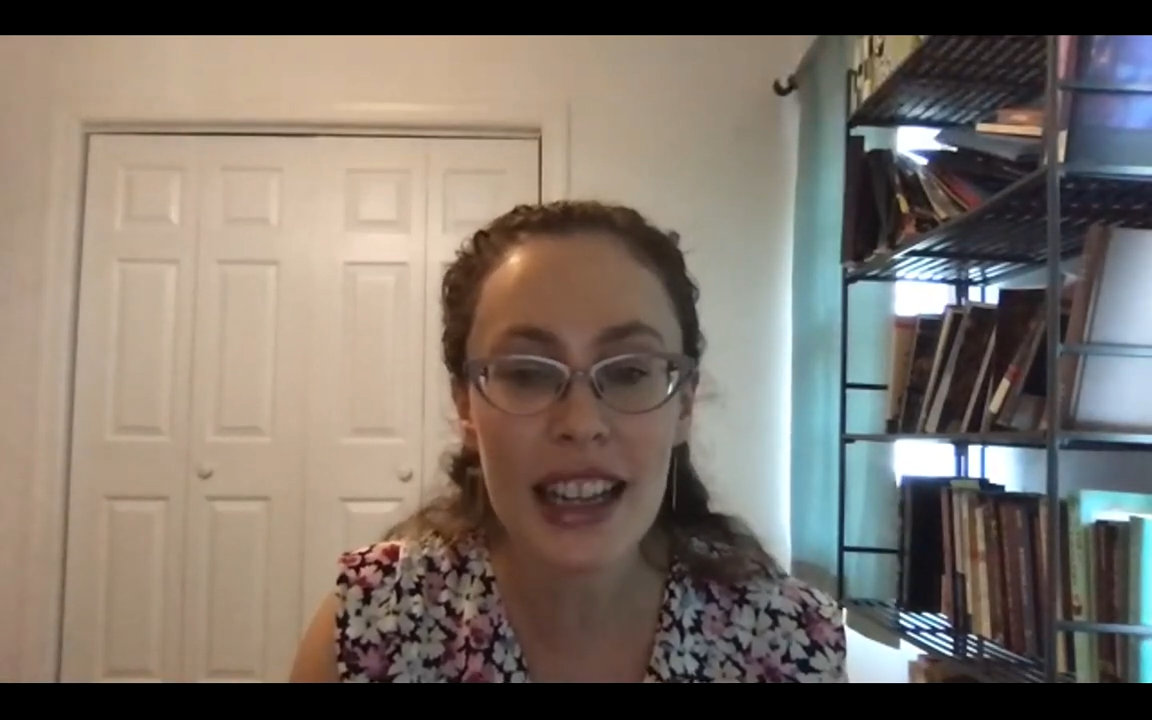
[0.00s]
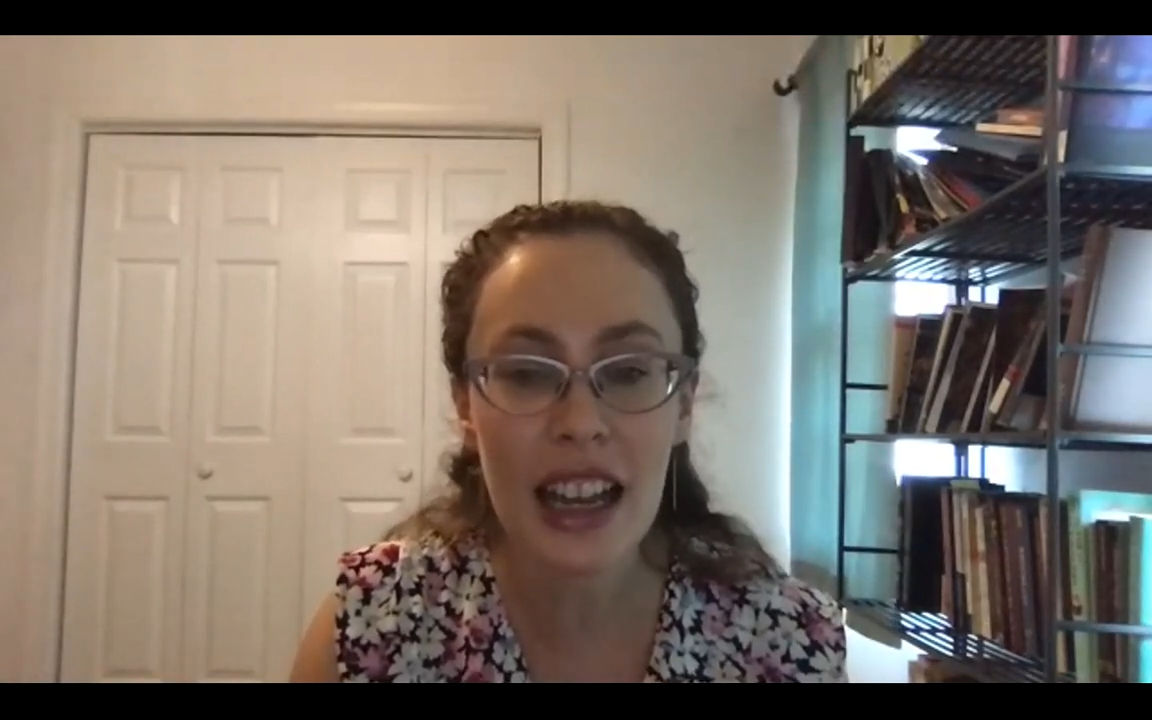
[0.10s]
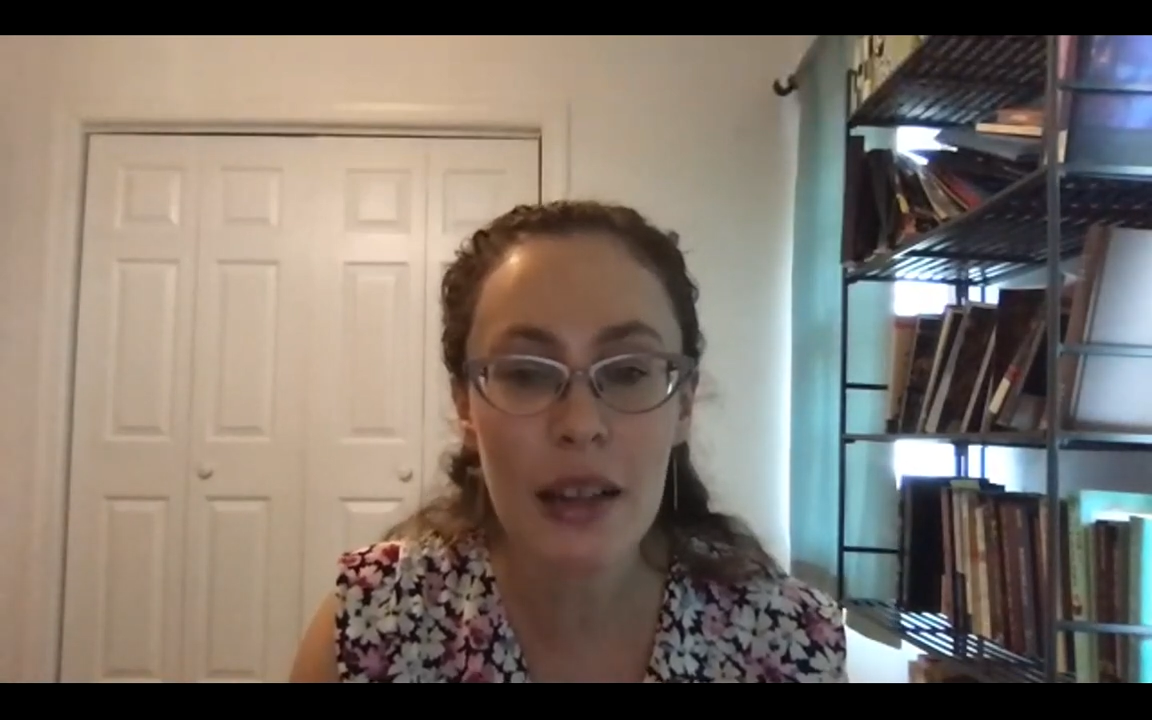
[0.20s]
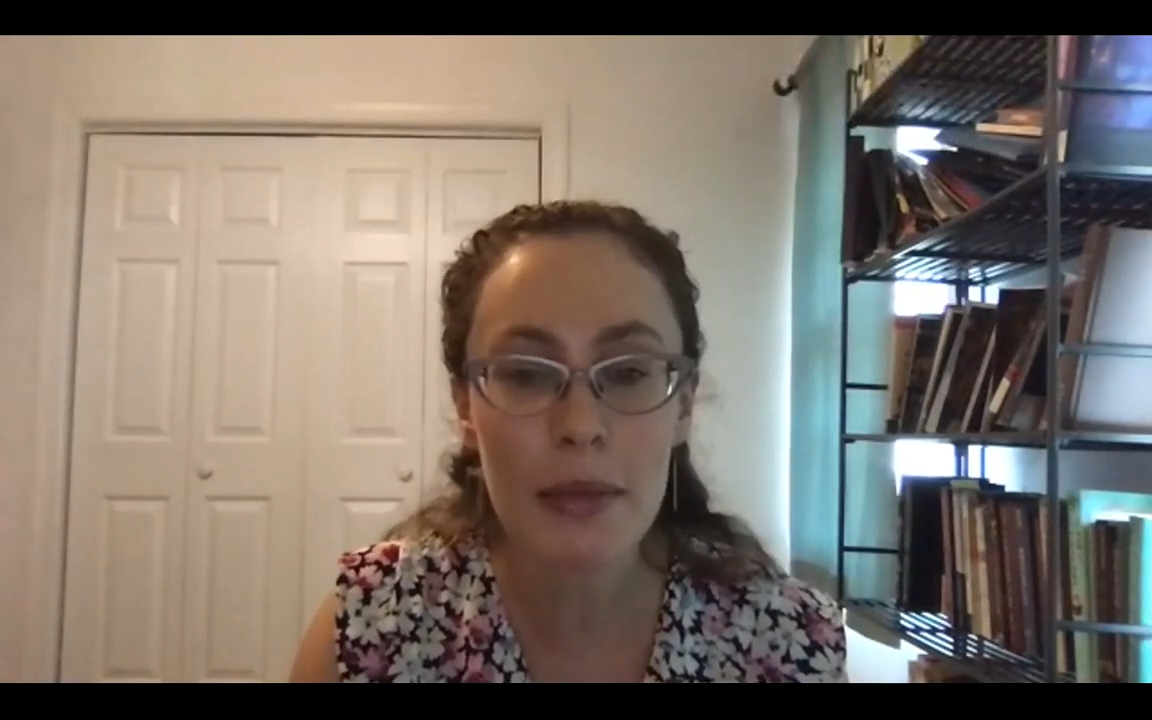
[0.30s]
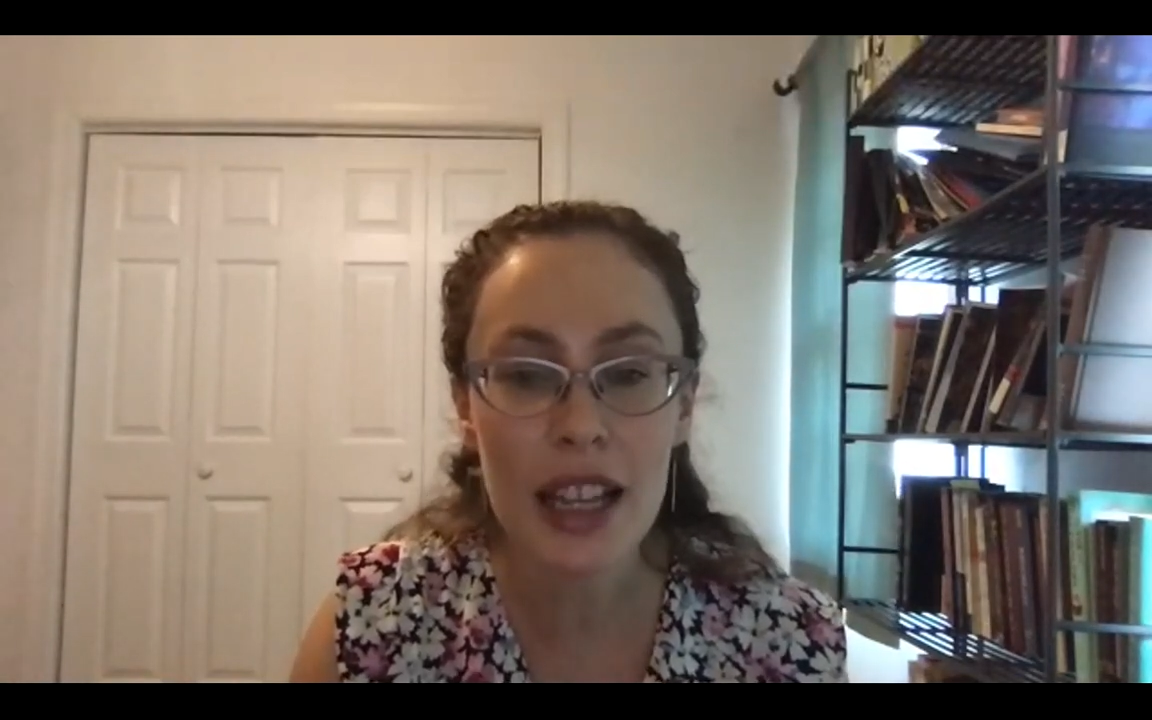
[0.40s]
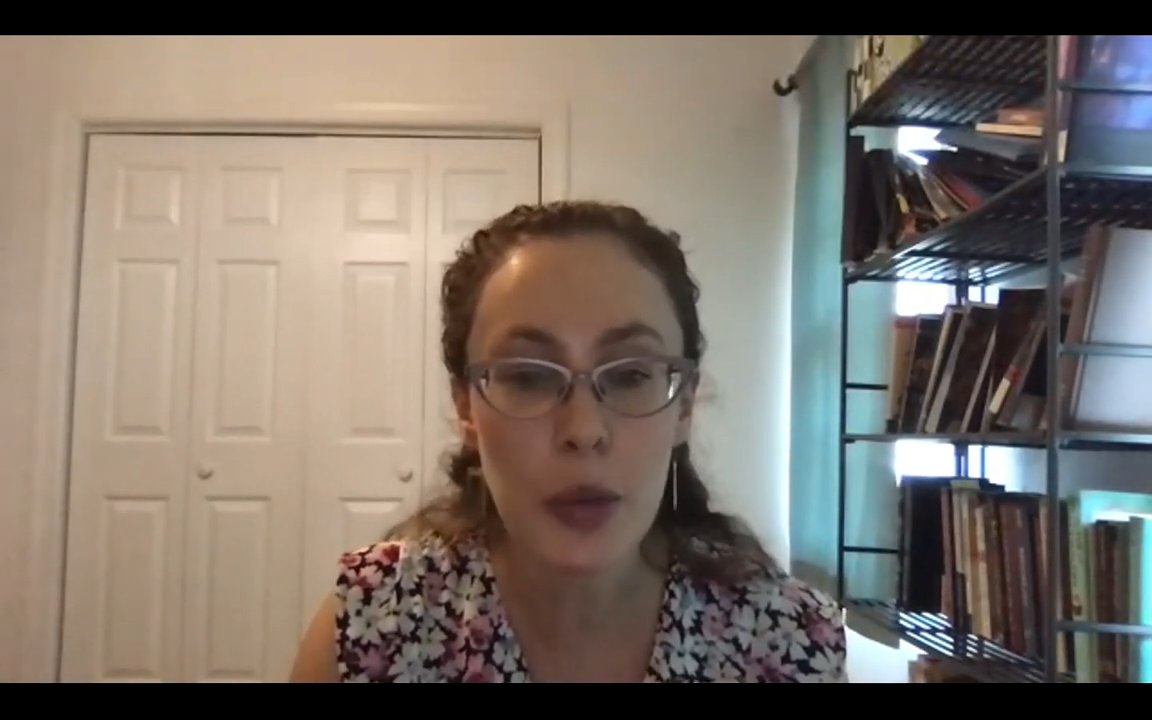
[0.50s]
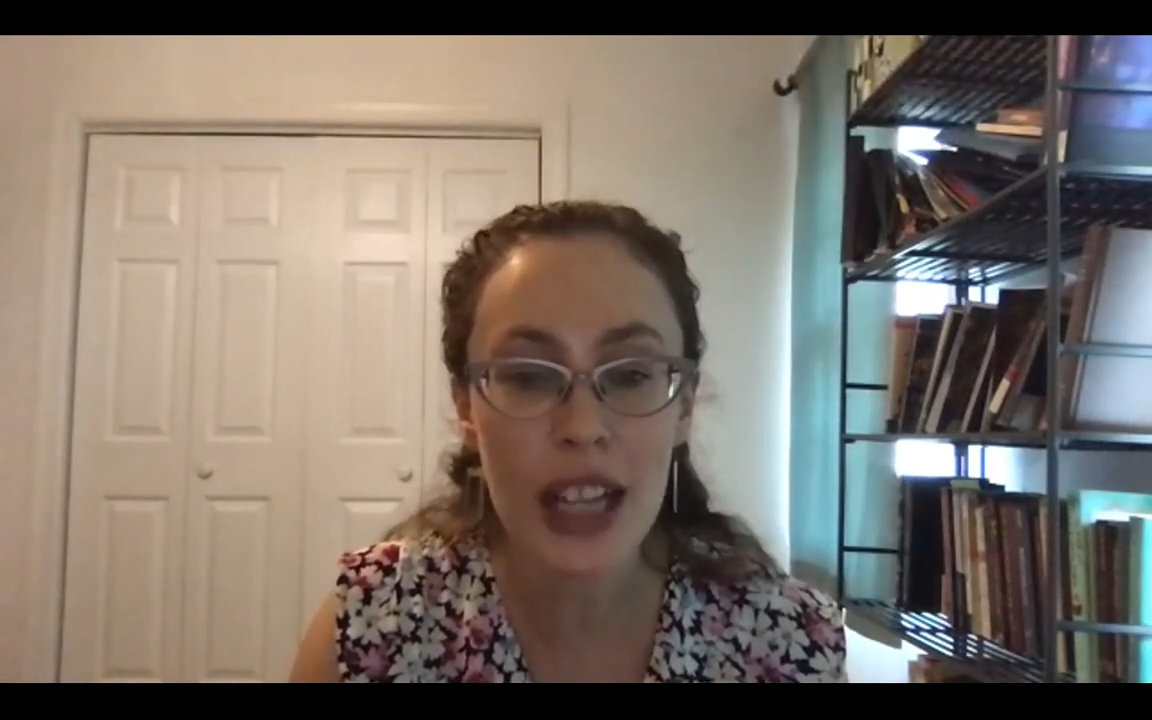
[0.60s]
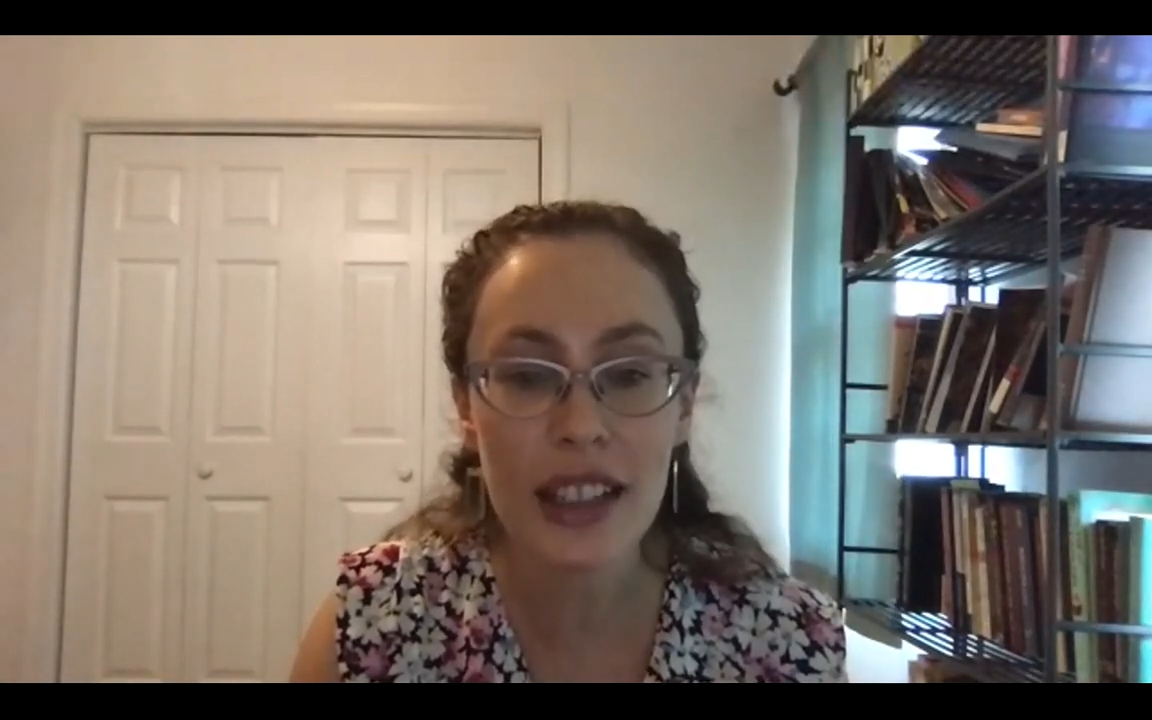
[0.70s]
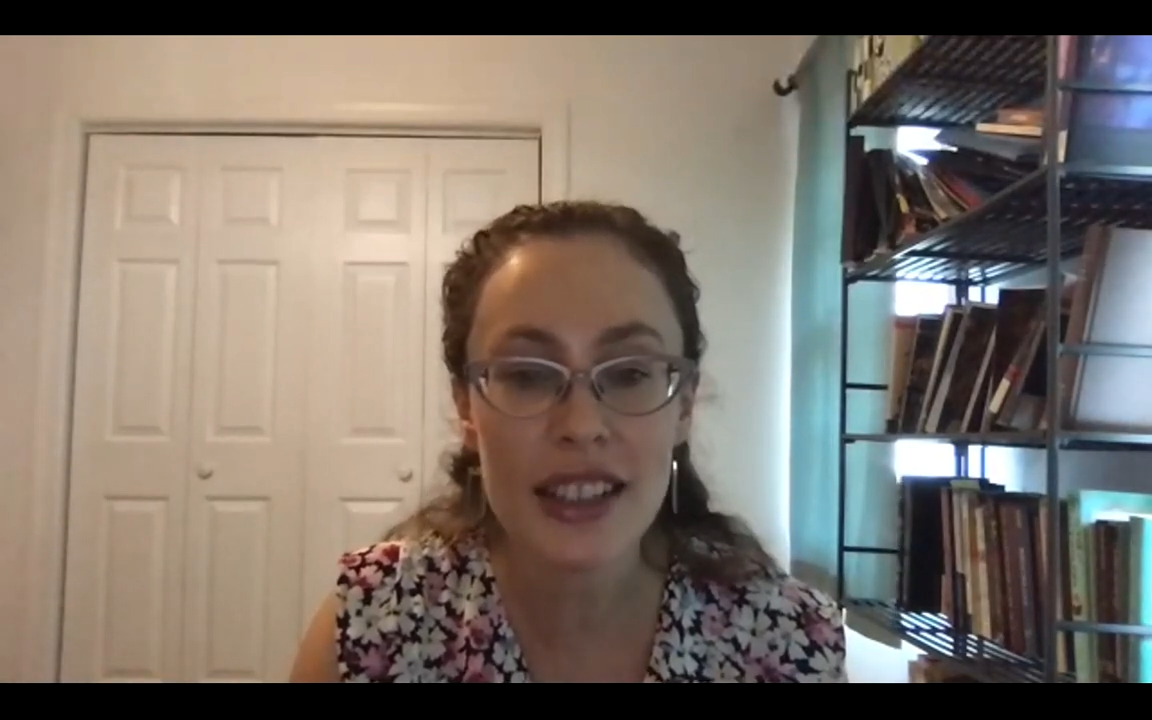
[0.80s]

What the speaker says: as well